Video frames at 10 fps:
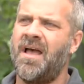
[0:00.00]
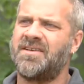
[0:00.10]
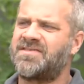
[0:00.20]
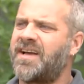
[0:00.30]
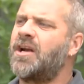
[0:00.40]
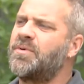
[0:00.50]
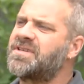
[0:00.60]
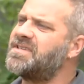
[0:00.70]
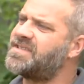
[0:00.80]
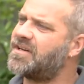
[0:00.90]
cider was
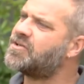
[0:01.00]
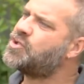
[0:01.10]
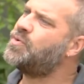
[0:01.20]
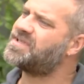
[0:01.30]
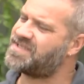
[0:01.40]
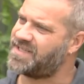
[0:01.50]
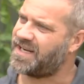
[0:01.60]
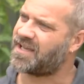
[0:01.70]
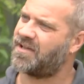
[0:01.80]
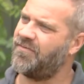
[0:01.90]
considered too
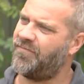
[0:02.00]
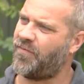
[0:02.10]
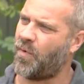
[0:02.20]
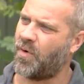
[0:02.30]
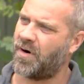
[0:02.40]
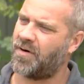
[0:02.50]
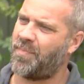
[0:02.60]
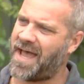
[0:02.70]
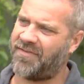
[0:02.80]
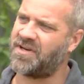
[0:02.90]
acidic for
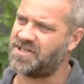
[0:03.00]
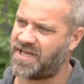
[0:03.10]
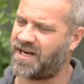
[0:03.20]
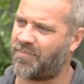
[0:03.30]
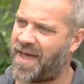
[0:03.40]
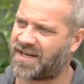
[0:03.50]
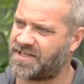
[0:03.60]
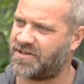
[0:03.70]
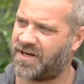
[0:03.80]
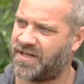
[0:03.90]
pathogenic
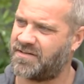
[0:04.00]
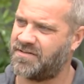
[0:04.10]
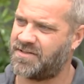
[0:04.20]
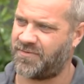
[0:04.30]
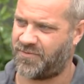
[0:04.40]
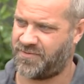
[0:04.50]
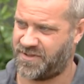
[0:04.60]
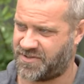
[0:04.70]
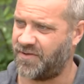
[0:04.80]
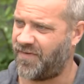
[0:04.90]
bacteria to
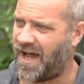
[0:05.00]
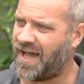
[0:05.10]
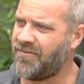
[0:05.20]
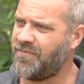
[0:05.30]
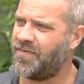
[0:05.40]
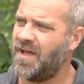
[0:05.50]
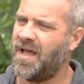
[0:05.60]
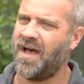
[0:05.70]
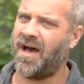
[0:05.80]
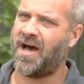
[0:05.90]
survive,
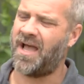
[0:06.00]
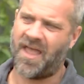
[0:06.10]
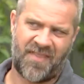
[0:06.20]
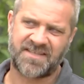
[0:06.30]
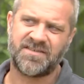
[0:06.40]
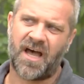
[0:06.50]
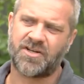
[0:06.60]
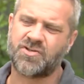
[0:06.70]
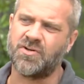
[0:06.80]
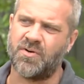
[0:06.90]
and that's
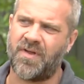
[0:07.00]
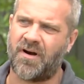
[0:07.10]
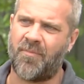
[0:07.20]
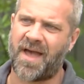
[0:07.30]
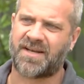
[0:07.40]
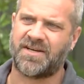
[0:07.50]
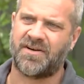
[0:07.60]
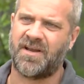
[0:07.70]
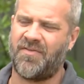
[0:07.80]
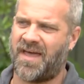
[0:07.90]
not true. There are
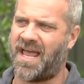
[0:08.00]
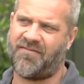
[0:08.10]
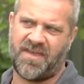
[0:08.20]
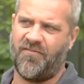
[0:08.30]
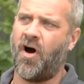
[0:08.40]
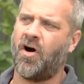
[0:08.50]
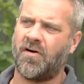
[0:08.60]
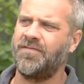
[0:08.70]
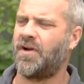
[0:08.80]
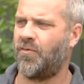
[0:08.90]
bacteria that have
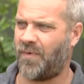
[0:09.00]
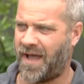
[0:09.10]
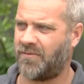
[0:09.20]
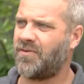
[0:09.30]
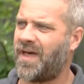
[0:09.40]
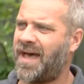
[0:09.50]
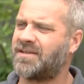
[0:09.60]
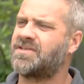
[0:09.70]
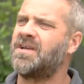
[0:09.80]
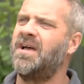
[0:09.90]
evolved around
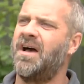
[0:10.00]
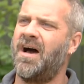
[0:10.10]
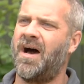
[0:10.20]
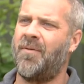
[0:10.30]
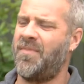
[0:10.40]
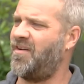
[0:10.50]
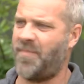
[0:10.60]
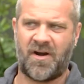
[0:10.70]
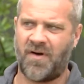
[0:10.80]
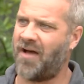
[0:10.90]
that, that have
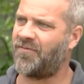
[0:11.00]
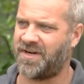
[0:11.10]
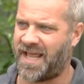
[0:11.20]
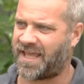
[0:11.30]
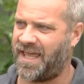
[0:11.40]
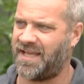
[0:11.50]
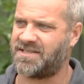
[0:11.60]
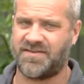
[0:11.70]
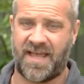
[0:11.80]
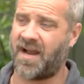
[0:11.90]
been around for
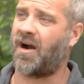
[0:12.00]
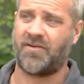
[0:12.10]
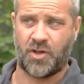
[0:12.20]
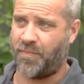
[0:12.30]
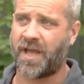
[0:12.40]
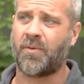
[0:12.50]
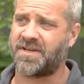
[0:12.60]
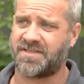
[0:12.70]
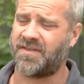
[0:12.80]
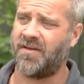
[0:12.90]
decades. They are
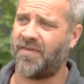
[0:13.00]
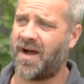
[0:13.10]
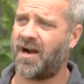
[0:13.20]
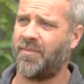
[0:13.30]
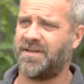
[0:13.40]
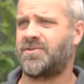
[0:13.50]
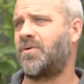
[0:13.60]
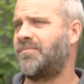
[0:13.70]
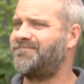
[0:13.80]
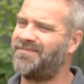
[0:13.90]
ubiquitous in the environment,
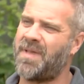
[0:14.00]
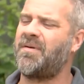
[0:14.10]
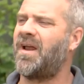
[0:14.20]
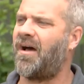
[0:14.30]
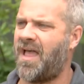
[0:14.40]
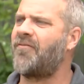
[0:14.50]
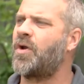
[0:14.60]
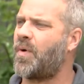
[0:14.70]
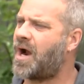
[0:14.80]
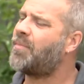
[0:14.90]
or maybe not
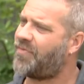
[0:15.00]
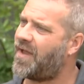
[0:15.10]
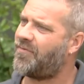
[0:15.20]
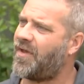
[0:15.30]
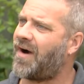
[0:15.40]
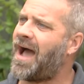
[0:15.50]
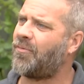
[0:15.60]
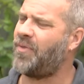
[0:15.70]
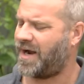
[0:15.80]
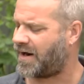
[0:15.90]
everywhere, but they're
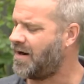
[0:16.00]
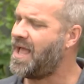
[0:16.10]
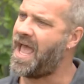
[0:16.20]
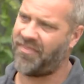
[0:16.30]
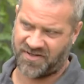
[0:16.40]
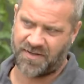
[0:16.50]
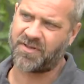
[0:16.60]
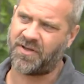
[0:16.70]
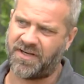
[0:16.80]
out there, and there's something you